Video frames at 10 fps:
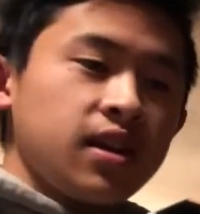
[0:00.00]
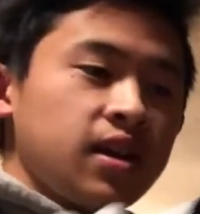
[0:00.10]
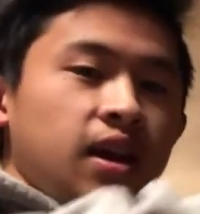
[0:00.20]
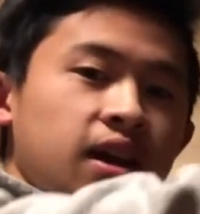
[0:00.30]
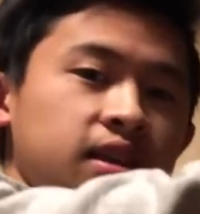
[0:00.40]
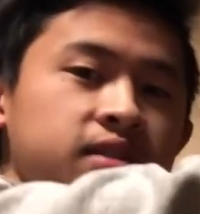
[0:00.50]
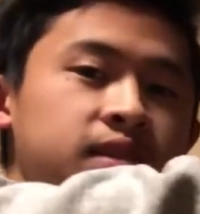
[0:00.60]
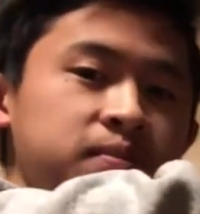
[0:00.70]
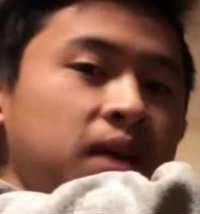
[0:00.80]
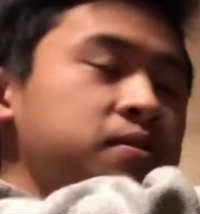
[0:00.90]
and then
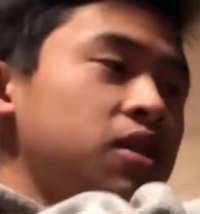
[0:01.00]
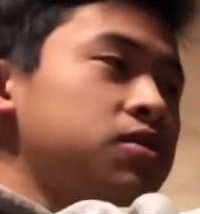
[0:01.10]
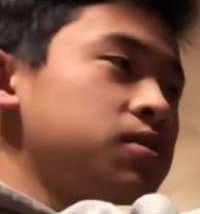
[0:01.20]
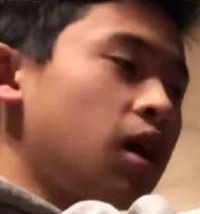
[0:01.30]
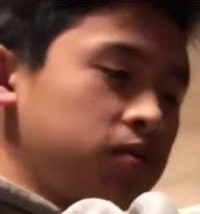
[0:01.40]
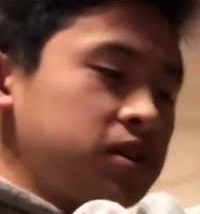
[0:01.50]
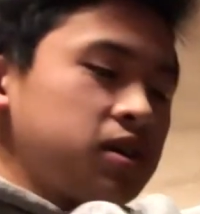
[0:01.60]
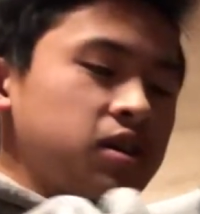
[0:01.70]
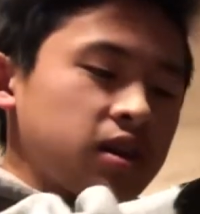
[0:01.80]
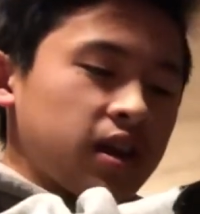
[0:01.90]
sometimes I'll reel
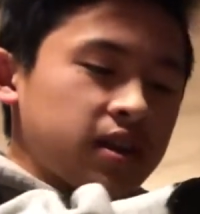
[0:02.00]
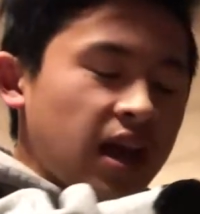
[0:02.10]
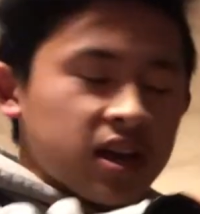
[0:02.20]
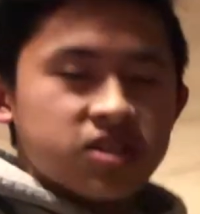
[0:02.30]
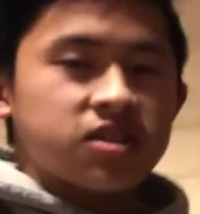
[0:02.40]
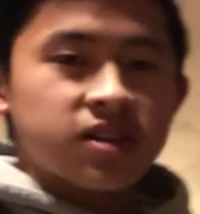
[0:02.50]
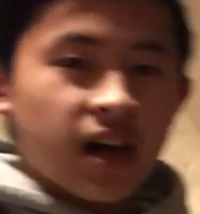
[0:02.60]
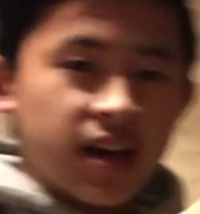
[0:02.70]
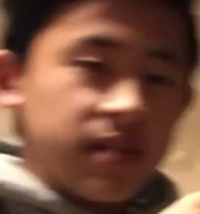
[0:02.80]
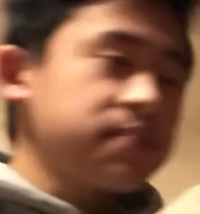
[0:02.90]
in like the extra line.